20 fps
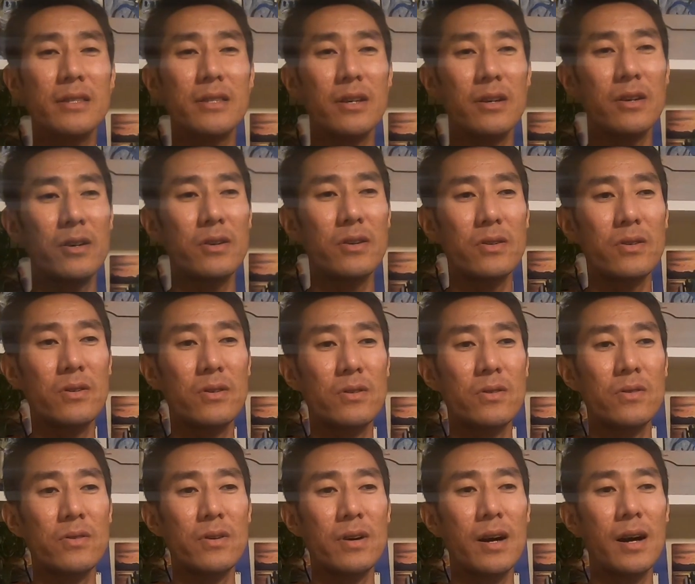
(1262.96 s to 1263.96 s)

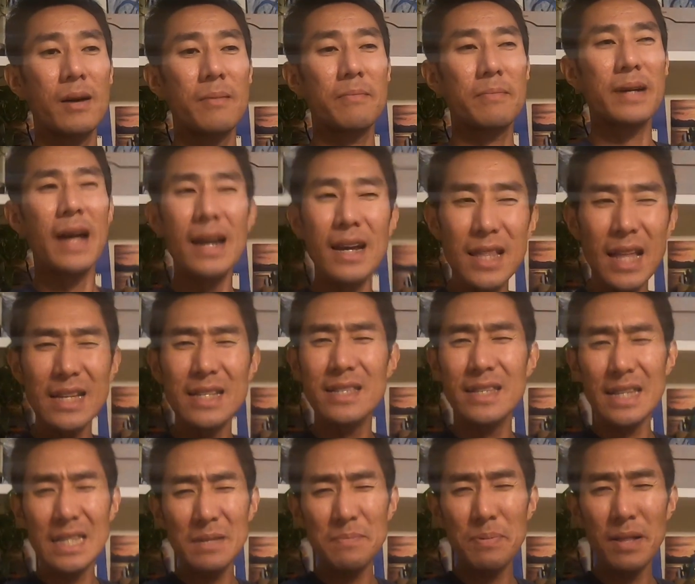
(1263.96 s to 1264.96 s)
So I'm kind of like
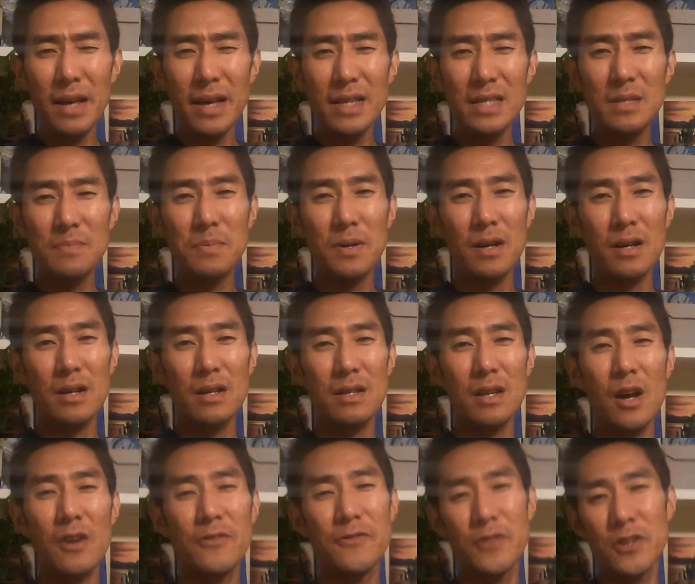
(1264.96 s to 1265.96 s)
6th place,
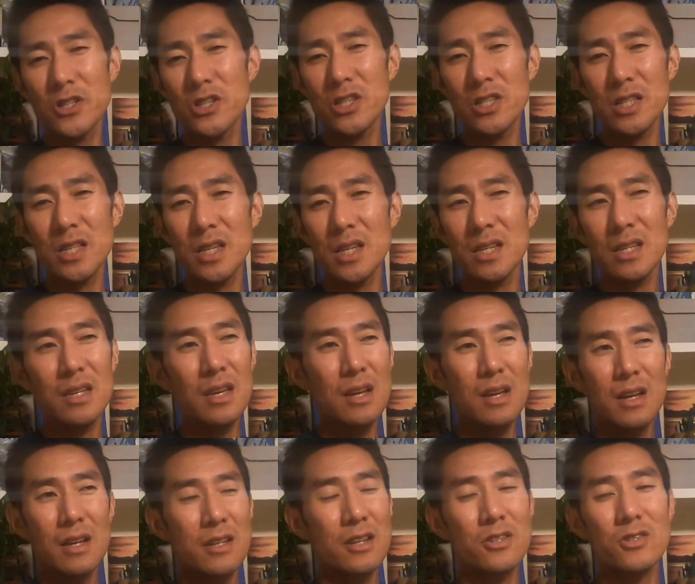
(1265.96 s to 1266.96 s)
but officially
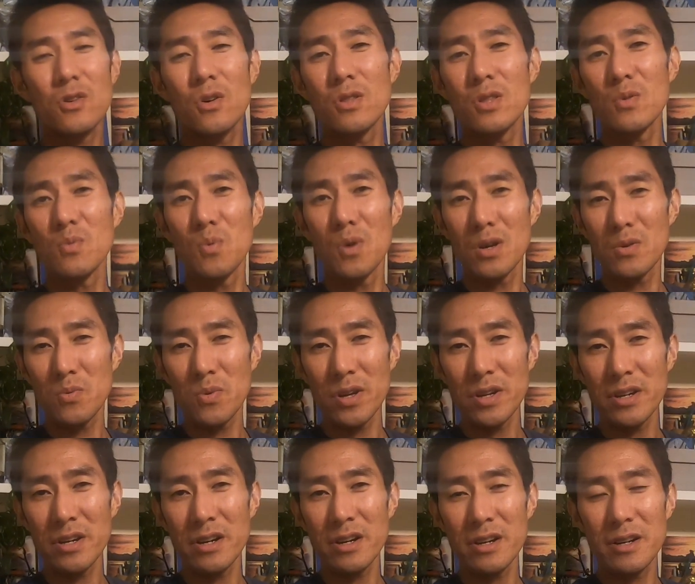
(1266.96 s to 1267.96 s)
there's only one
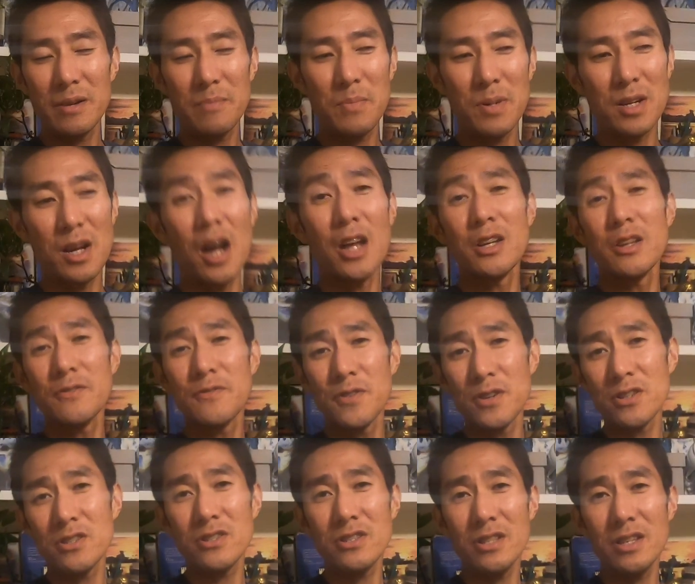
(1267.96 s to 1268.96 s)
winner. But
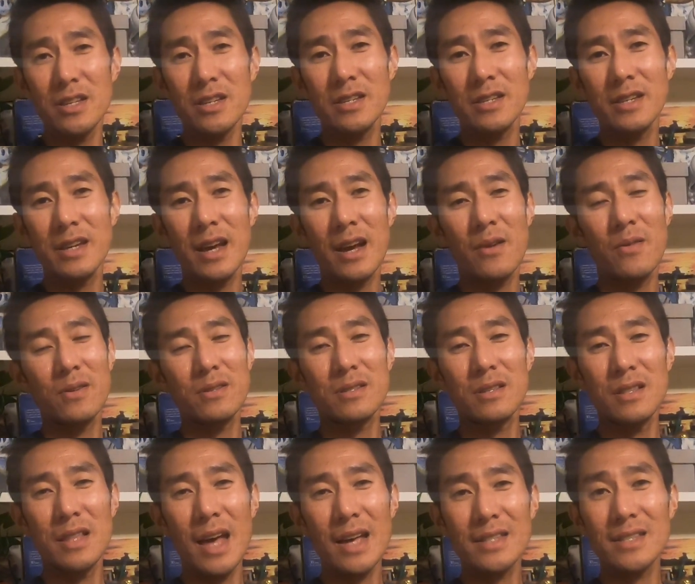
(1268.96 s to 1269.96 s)
unofficially, I was
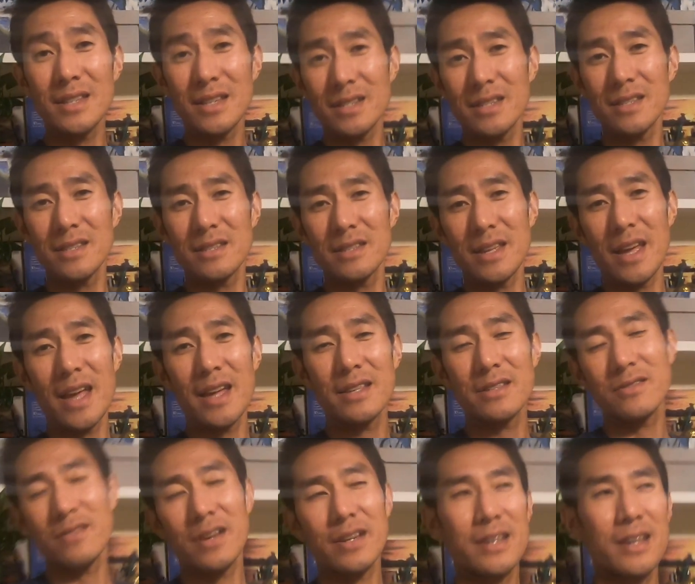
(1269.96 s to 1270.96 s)
the last 6 to
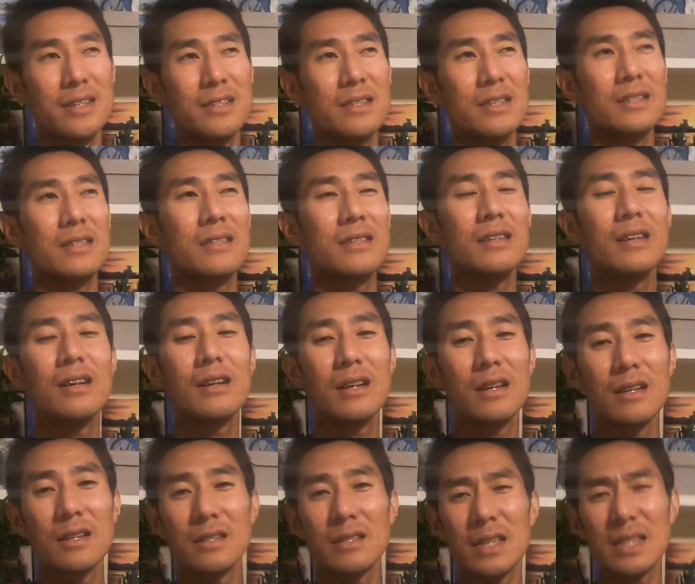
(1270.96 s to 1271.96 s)
stand, so I guess it's
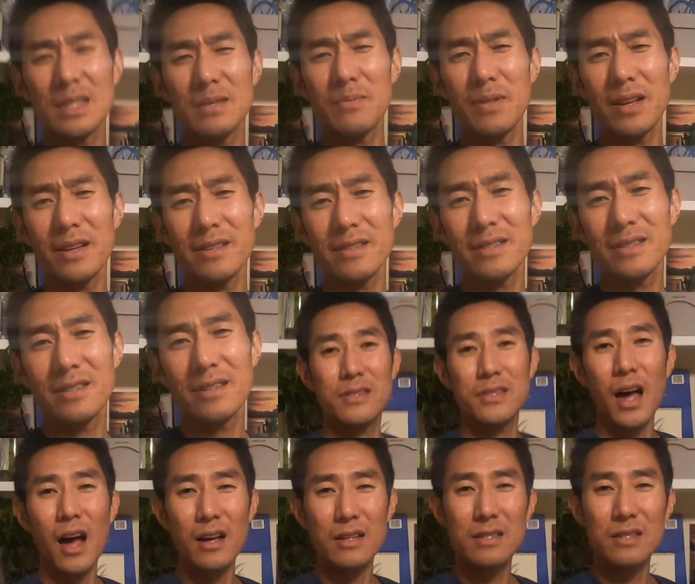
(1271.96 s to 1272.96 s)
6th place.
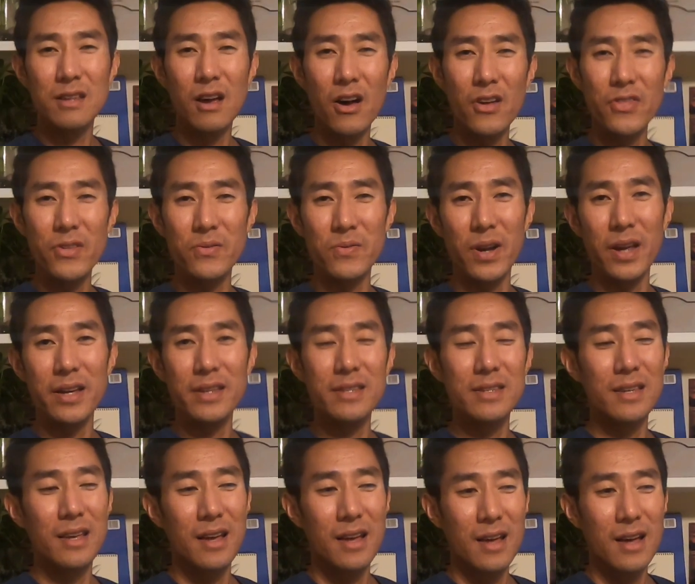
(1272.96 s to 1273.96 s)
Thoughts on the
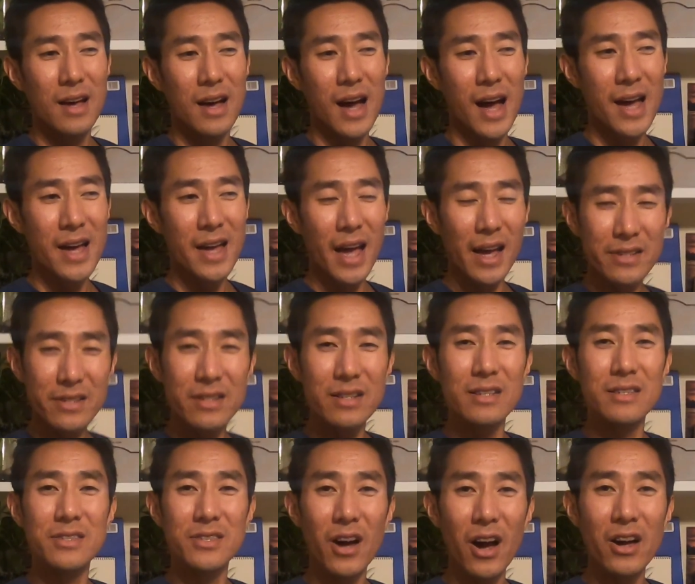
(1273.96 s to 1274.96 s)
race? I
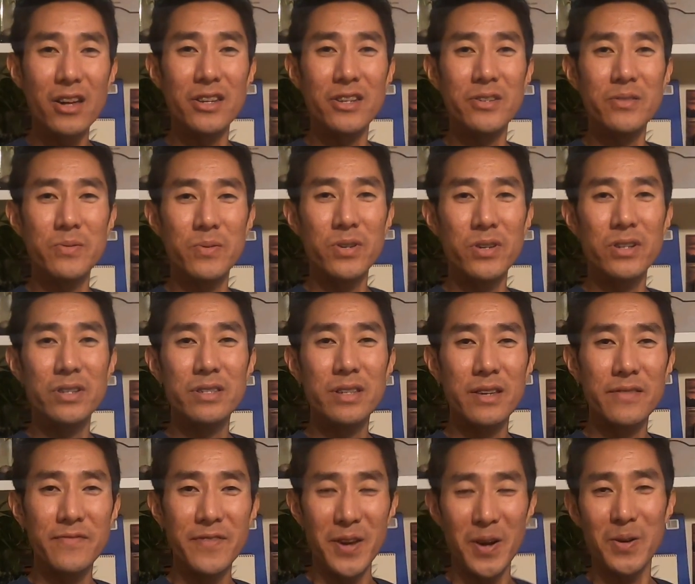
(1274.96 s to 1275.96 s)
actually thought it was
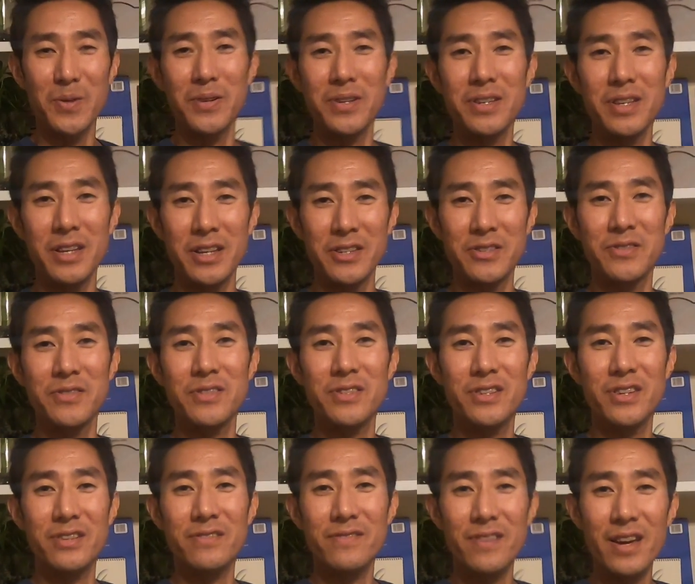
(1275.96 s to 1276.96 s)
a very
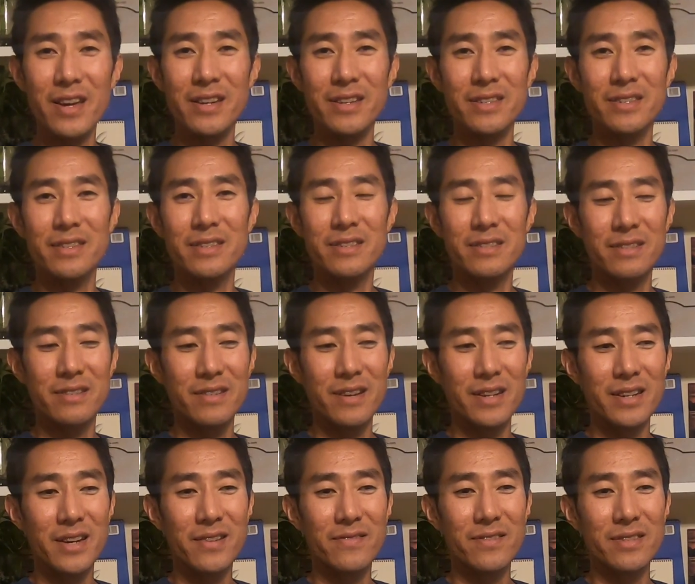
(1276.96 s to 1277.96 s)
interesting race. I
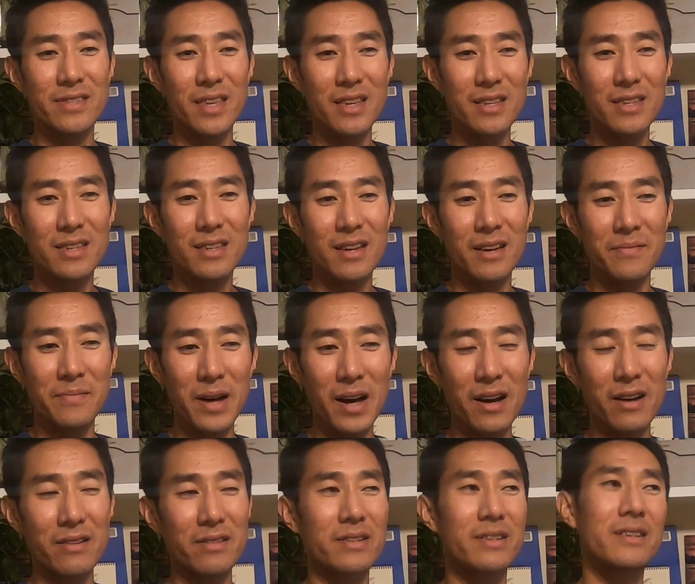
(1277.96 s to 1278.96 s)
never think
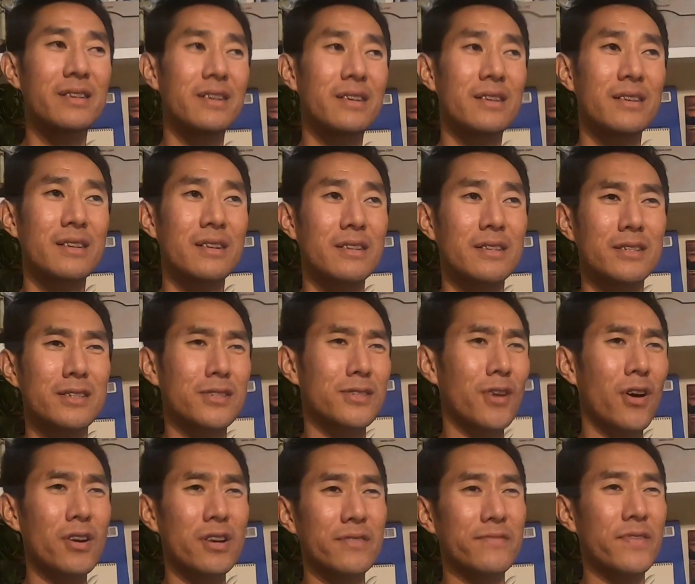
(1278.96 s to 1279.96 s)
about
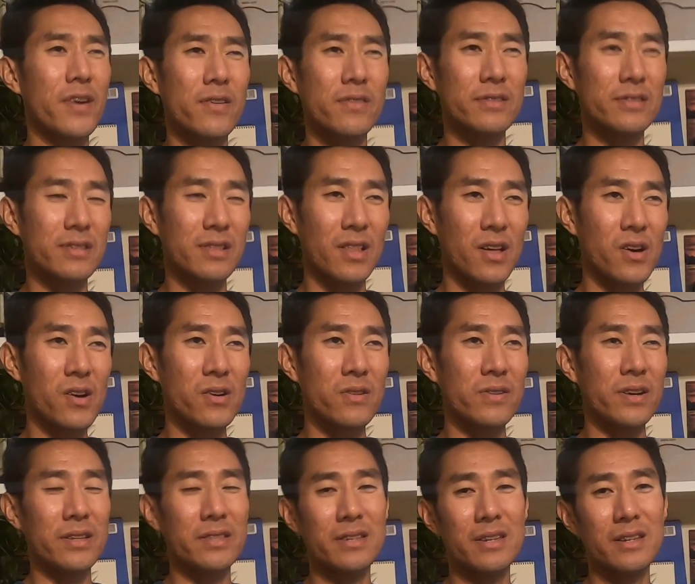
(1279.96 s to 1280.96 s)
starting very
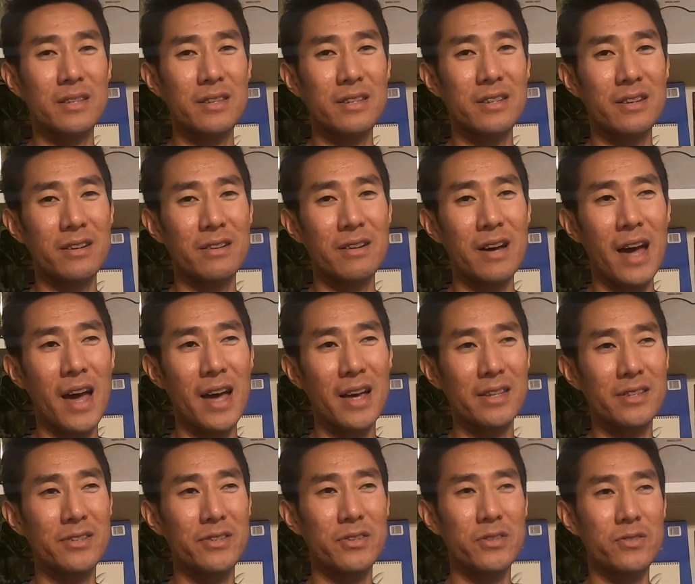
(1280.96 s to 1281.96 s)
slow and then,
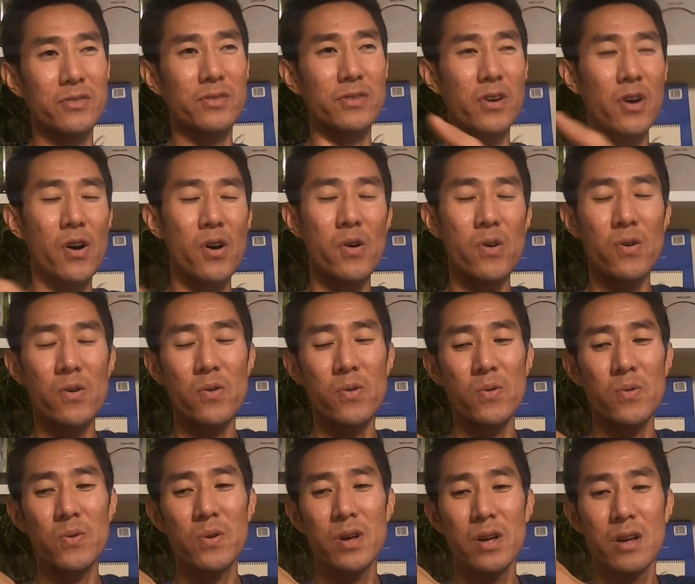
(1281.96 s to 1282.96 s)
as you
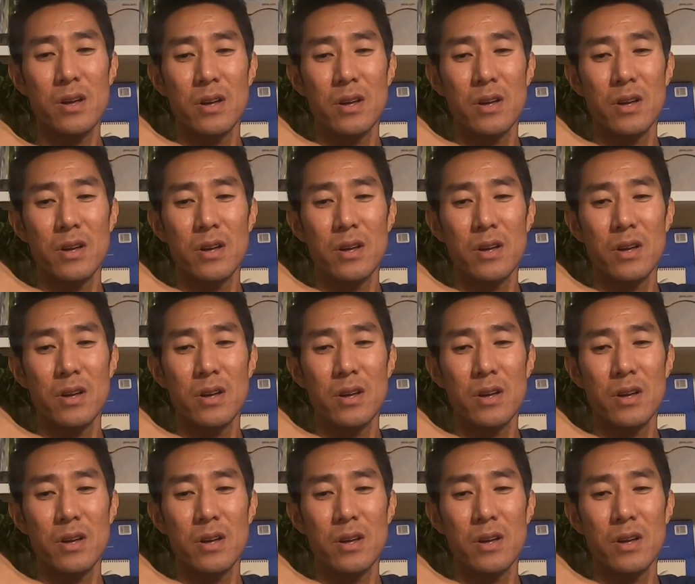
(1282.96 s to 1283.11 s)
go